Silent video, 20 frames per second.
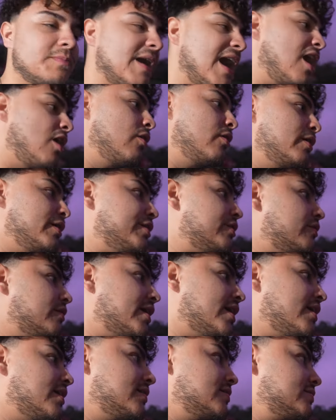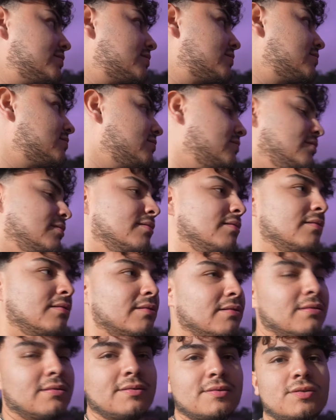power, you guys. Yeah.
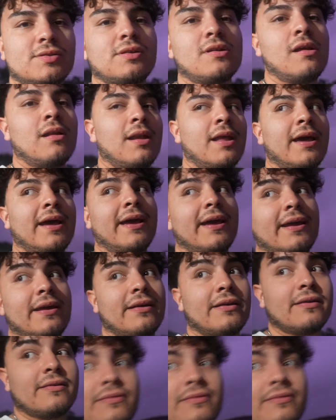So like,